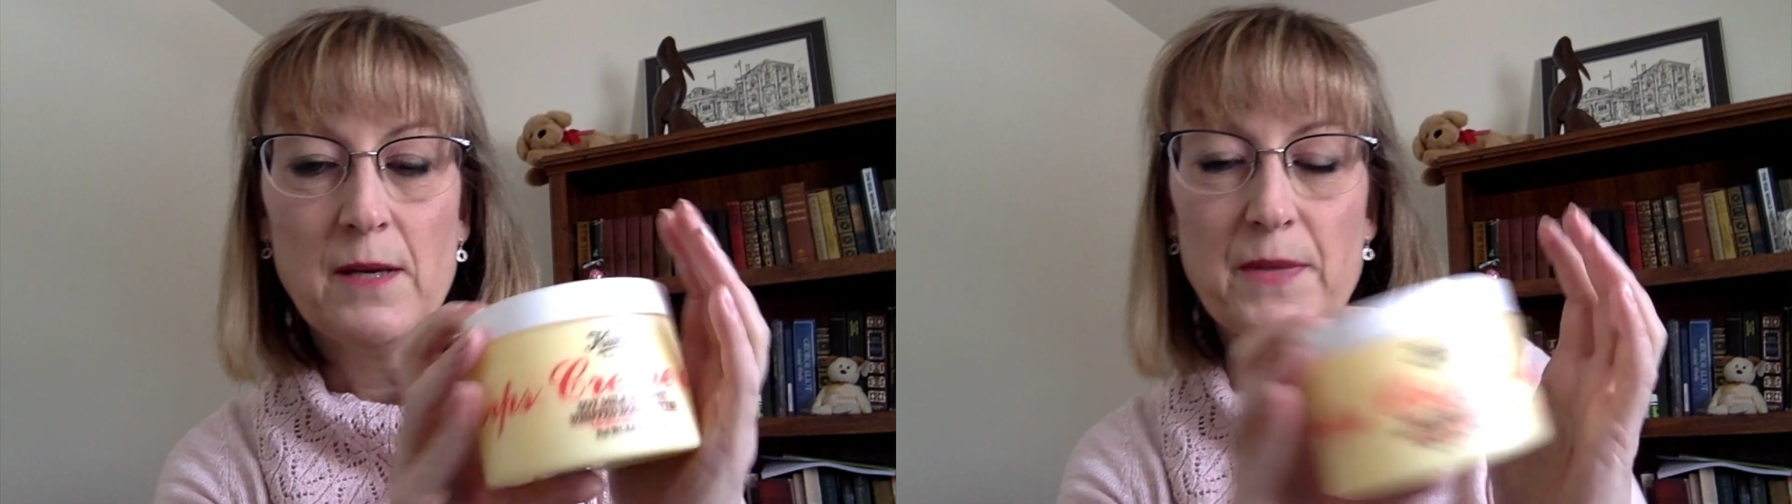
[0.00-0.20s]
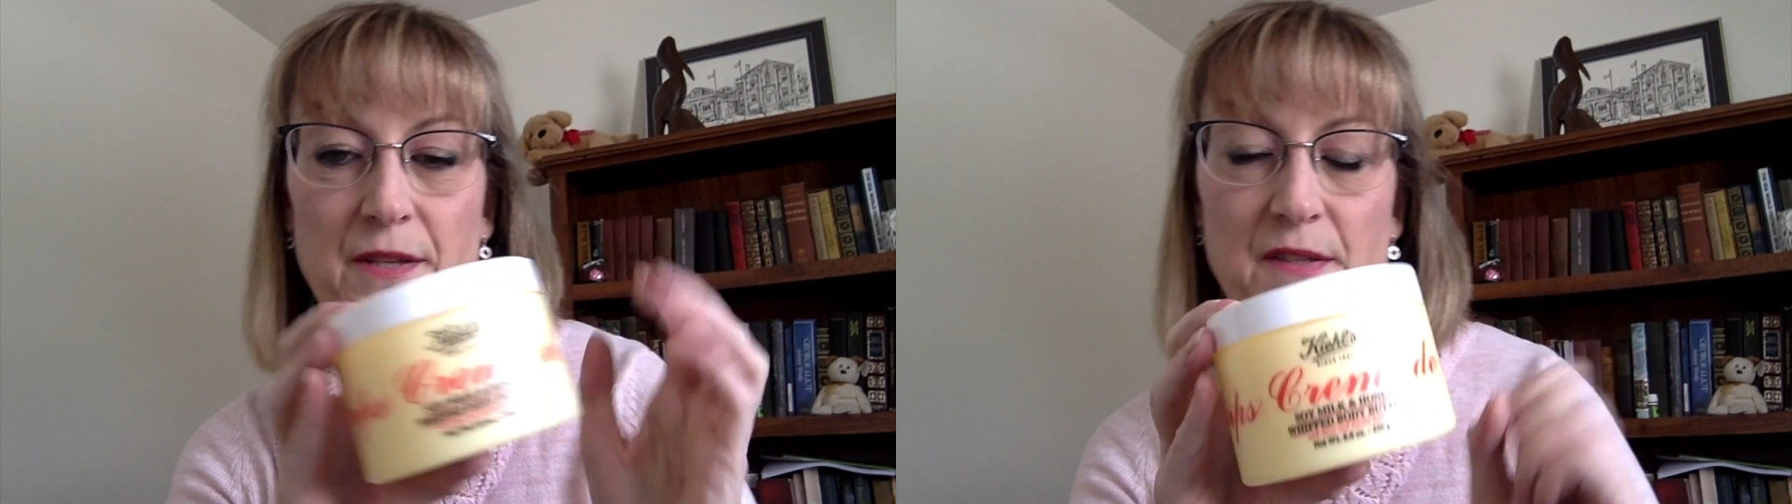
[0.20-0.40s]

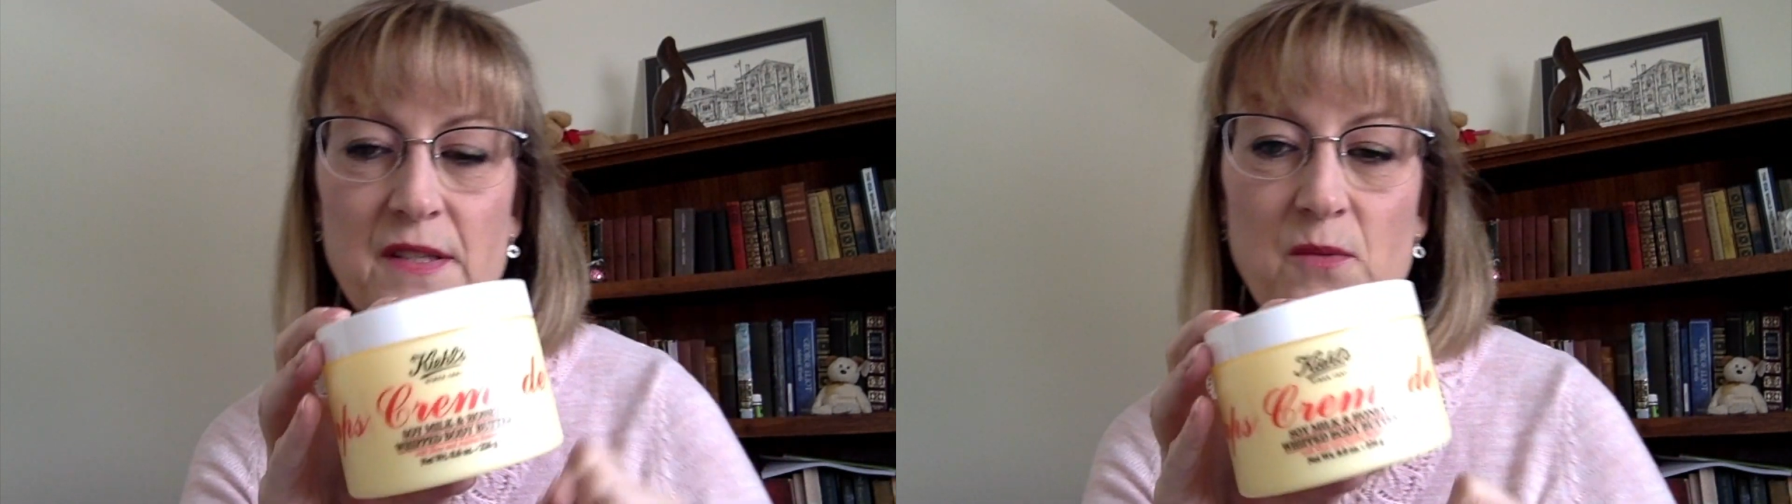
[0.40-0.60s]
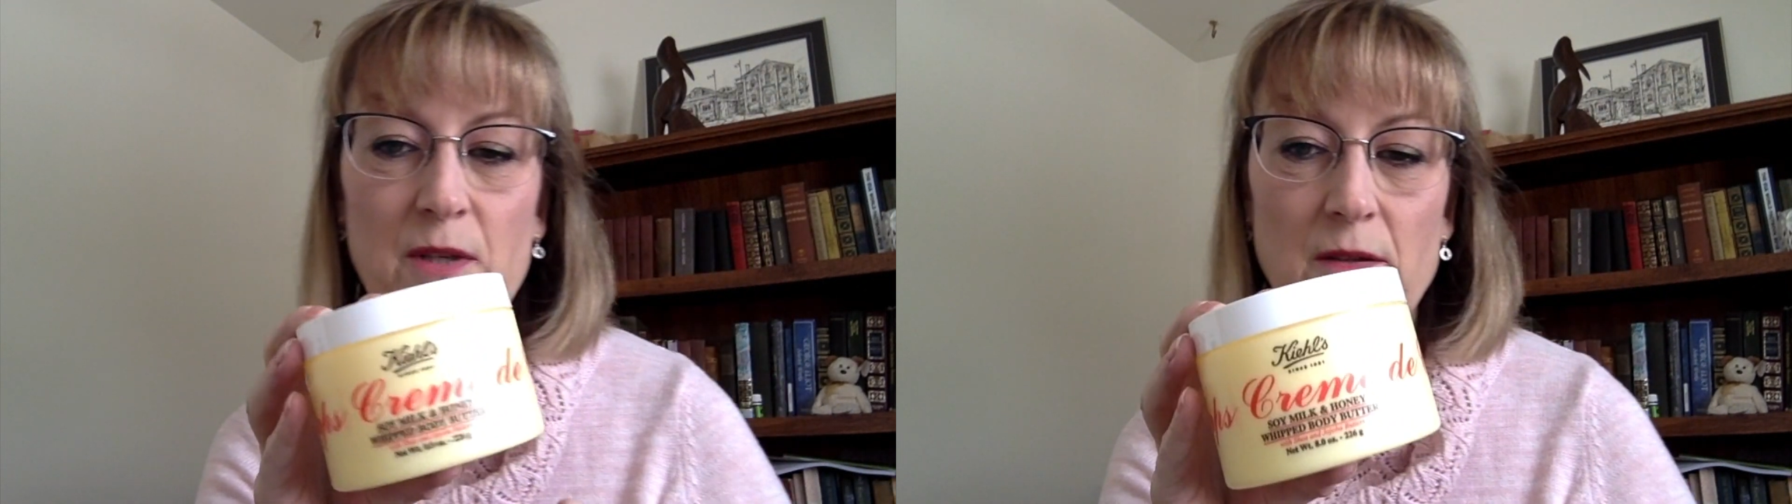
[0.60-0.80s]
But this
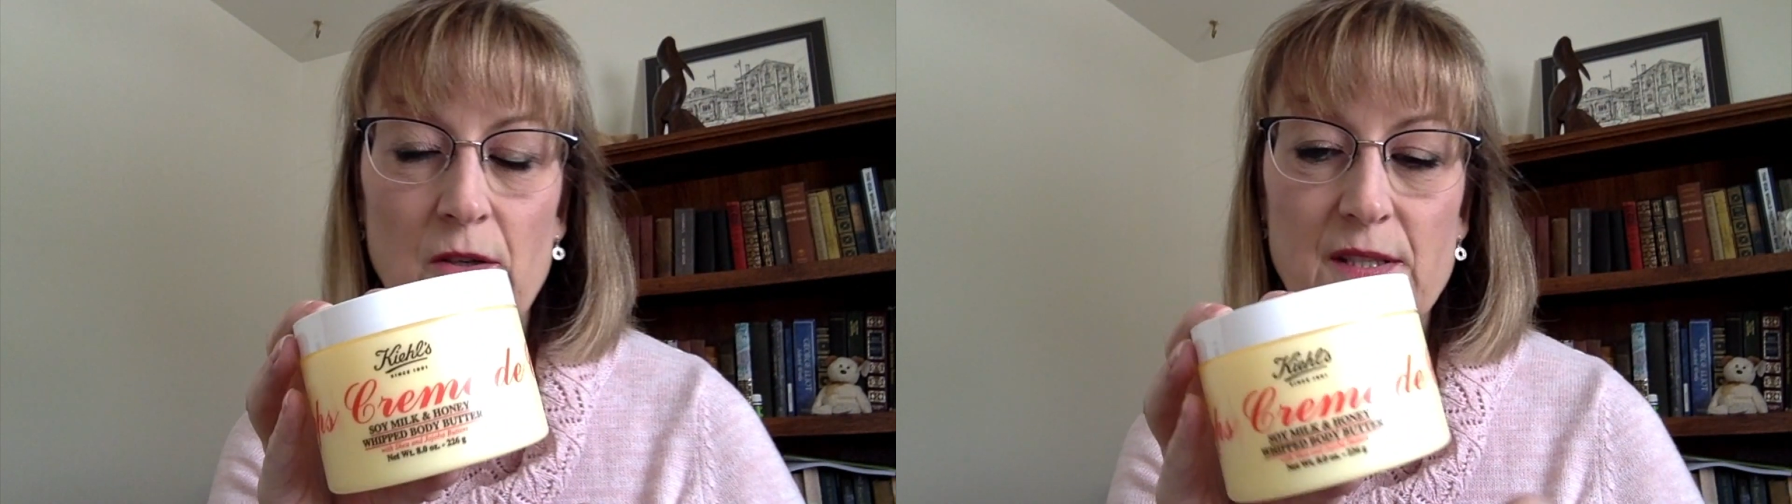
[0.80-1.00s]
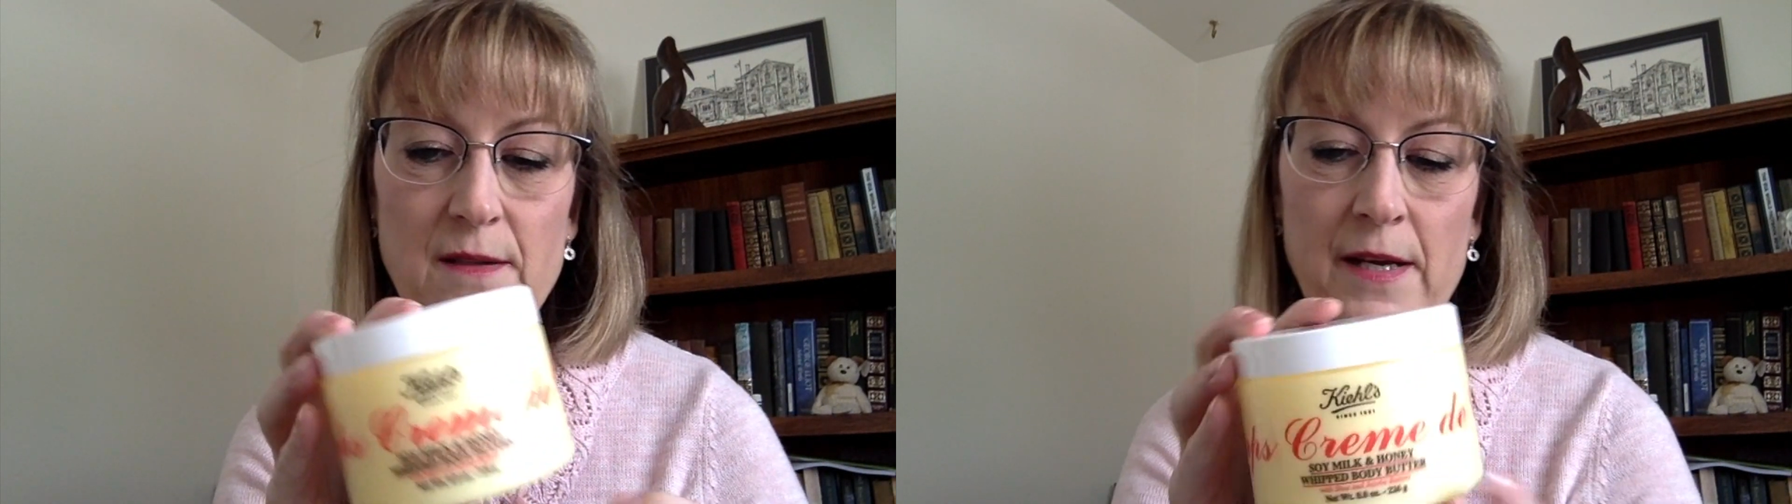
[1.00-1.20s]
is what it
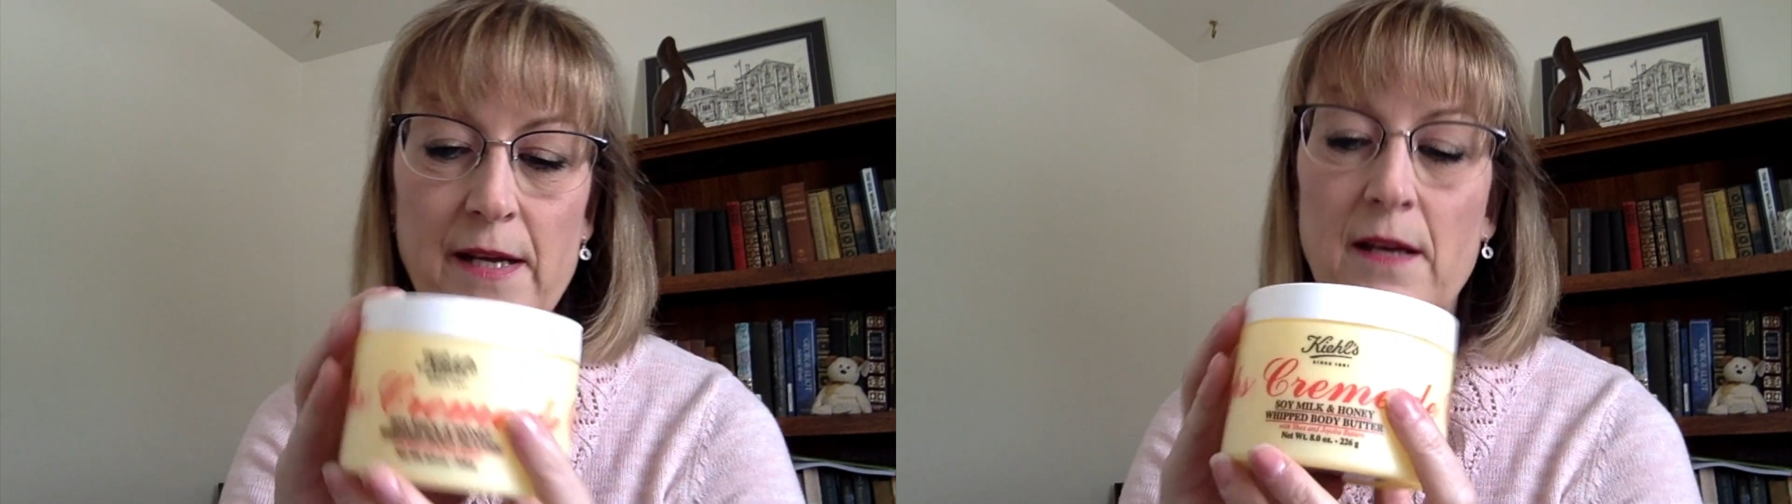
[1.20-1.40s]
looks like.